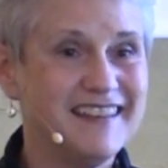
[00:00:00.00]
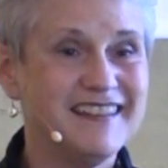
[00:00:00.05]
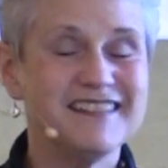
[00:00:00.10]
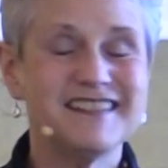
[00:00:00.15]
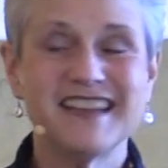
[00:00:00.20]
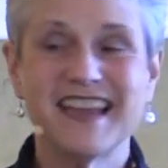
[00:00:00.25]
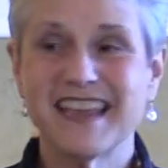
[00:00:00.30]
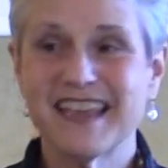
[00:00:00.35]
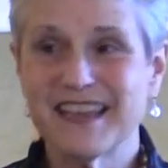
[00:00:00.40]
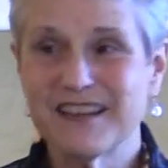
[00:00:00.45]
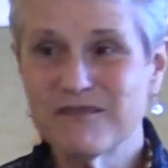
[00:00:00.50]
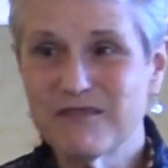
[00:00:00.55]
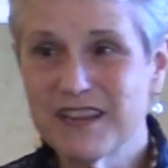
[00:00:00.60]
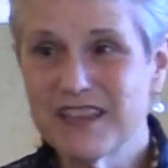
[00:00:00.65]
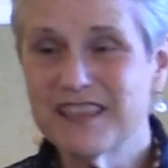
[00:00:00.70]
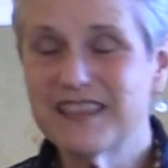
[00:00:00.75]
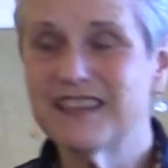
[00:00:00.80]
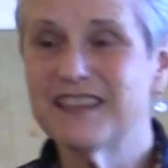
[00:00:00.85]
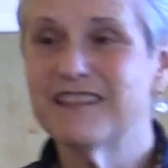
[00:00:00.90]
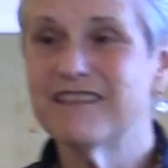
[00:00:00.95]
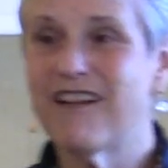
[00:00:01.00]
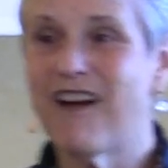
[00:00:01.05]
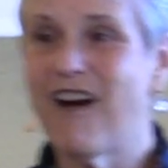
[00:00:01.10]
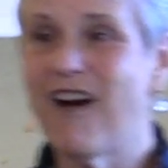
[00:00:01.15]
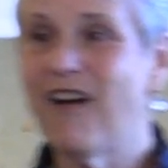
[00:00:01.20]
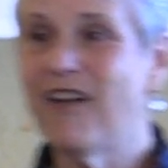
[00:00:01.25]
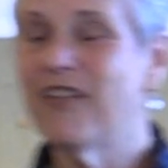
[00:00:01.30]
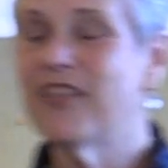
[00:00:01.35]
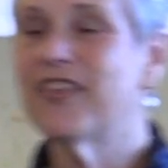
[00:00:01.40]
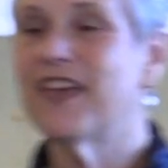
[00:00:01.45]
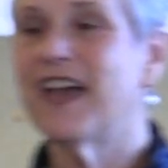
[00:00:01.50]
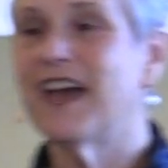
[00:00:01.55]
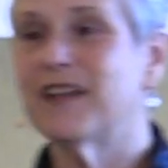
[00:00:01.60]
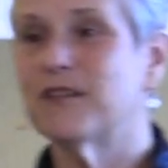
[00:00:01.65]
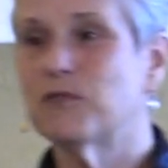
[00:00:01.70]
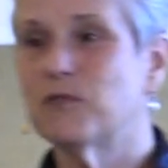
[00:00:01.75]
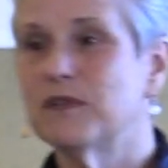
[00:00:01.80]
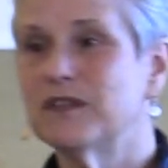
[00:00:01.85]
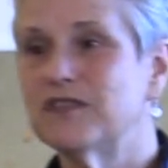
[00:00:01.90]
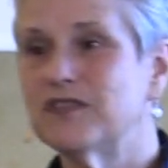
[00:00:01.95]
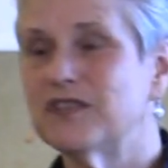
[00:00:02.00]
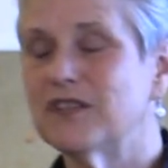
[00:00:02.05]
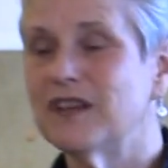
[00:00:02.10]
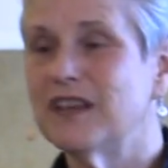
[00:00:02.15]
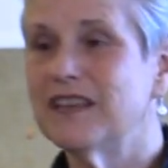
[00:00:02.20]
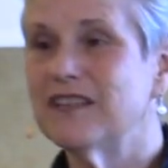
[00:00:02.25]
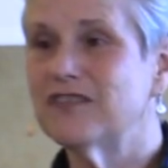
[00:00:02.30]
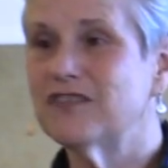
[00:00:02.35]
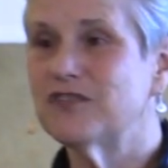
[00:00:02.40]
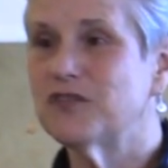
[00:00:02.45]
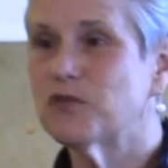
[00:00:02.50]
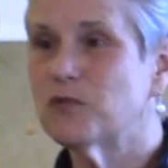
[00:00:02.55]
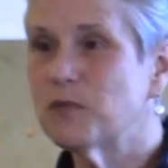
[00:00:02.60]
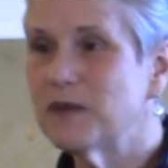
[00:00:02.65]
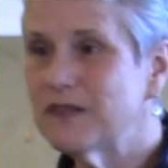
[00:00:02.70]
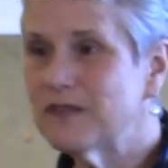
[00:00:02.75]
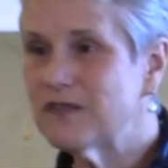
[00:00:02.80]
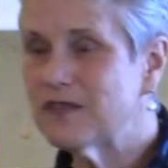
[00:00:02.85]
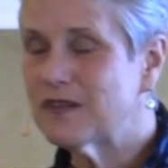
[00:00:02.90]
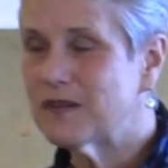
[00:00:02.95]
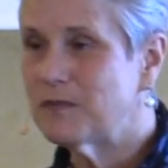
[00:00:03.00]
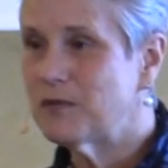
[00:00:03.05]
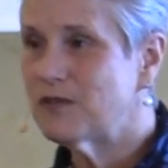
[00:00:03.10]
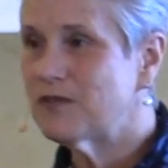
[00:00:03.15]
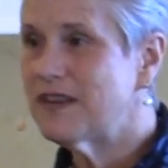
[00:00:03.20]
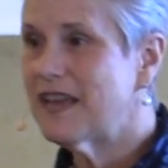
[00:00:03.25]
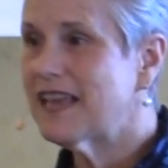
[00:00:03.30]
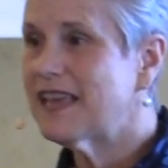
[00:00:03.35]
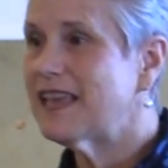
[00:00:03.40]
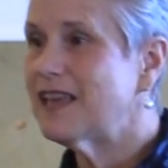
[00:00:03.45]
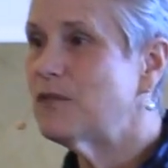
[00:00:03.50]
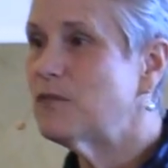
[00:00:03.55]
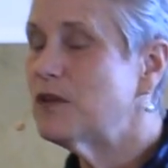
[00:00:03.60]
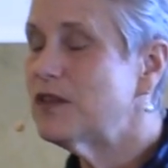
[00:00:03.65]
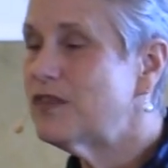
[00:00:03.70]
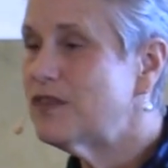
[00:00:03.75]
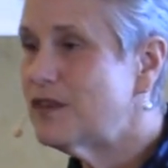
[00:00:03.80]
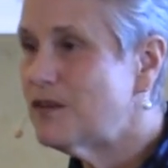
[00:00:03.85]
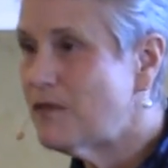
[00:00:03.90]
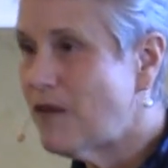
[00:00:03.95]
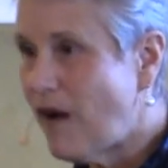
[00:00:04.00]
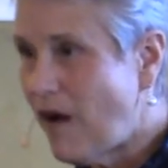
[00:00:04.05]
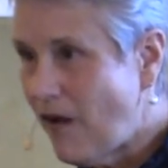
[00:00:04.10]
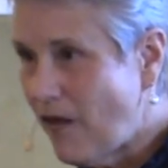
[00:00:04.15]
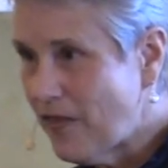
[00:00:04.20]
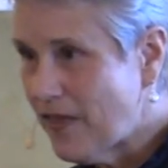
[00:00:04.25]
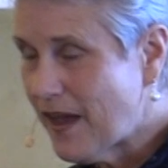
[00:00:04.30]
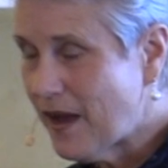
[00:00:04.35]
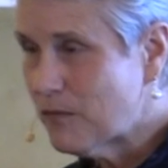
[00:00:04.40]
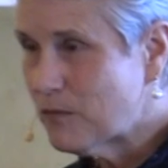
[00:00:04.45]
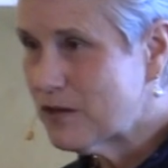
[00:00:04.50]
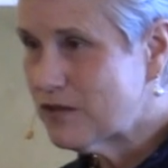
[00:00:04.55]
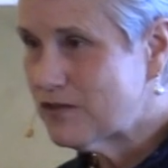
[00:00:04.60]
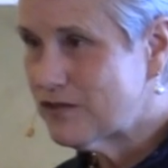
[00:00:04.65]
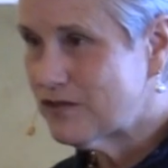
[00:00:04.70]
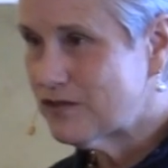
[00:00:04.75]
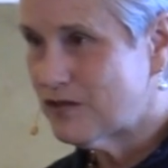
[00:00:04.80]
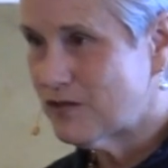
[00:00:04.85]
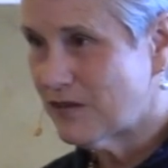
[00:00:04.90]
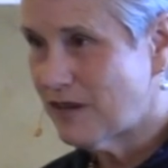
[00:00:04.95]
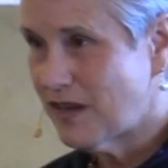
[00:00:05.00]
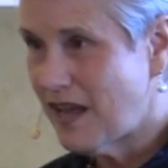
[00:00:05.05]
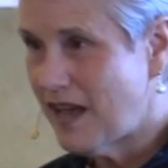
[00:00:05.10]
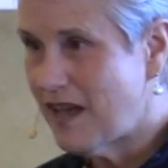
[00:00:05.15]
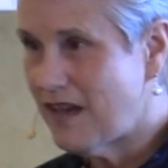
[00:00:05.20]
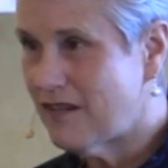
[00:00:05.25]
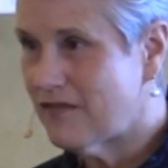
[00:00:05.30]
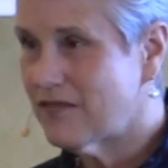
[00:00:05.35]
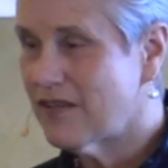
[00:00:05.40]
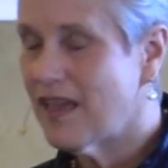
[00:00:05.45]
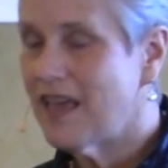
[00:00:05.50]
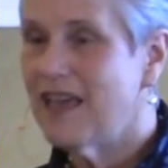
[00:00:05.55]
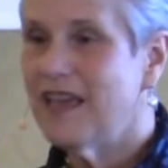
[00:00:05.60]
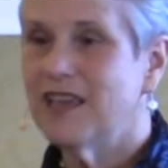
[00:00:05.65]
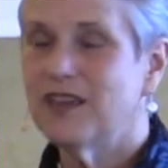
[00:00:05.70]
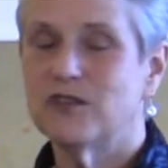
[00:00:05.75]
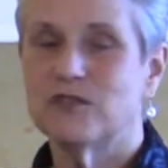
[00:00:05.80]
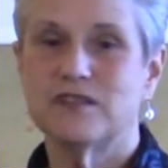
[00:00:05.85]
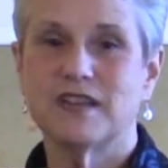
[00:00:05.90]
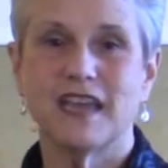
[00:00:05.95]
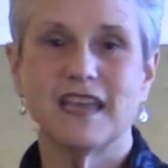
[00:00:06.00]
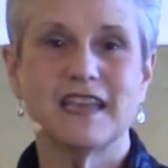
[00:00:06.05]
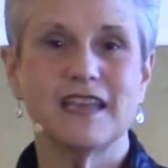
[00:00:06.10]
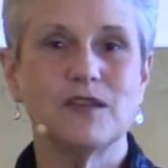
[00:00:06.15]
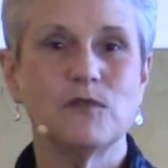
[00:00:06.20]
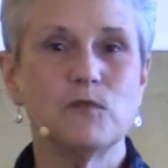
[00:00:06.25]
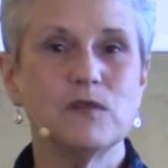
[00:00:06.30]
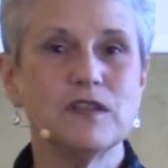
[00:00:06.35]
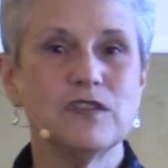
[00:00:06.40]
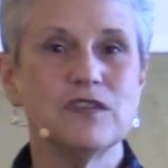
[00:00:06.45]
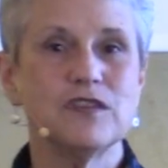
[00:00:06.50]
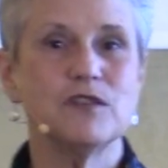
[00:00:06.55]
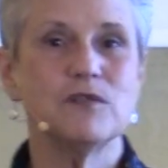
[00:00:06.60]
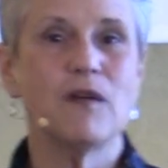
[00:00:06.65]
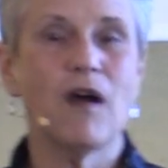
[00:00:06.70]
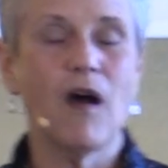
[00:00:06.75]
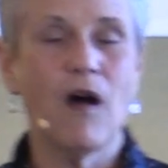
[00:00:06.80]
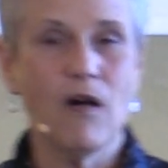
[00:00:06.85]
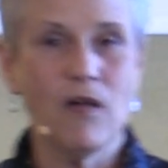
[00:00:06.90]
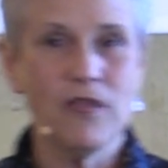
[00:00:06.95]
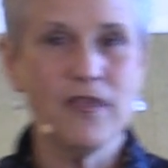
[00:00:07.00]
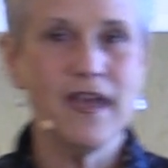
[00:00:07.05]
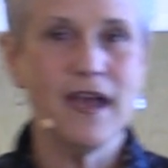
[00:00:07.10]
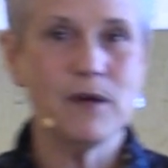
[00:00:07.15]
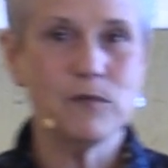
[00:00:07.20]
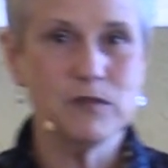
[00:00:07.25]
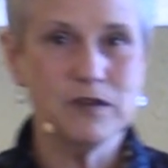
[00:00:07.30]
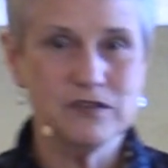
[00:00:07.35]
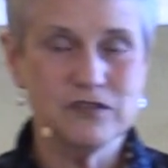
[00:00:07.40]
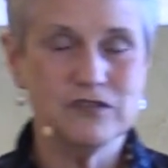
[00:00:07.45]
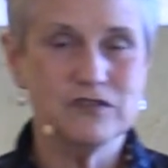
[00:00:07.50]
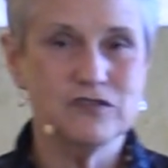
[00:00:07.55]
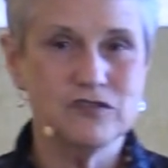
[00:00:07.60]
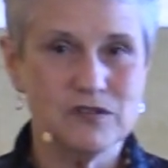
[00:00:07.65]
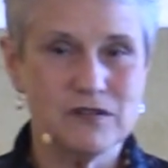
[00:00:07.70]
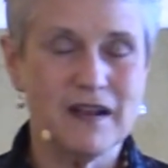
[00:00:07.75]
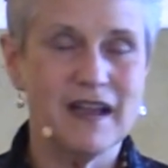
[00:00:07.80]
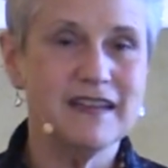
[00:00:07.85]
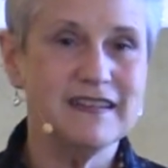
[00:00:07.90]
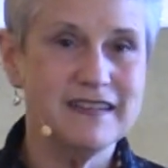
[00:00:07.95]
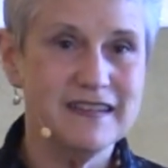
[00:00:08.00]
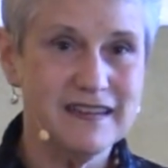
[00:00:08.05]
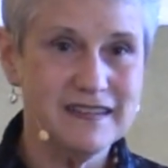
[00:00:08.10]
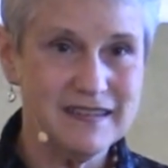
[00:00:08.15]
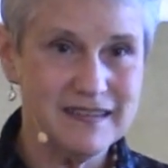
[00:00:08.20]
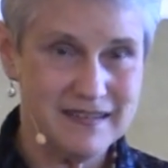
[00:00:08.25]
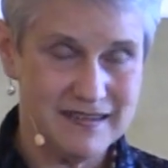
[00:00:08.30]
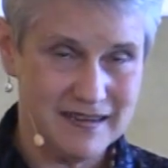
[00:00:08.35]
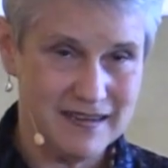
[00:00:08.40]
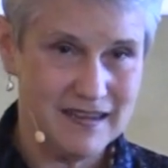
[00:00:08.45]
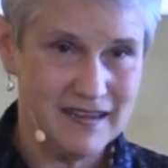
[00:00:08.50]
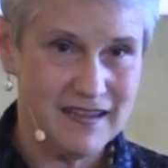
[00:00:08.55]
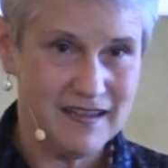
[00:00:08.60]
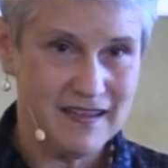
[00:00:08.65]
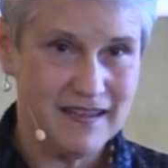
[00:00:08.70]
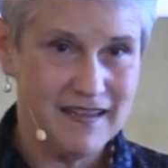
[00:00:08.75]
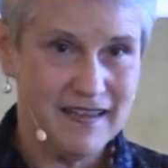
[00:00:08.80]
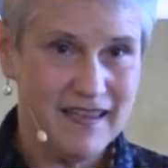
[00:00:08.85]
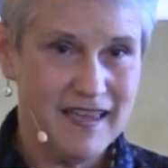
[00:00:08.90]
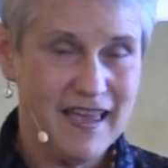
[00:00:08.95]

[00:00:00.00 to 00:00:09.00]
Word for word: You're taking with you all that which is your wisdom. You're taking with you all that which is your love. You're taking with you all that which is your identity.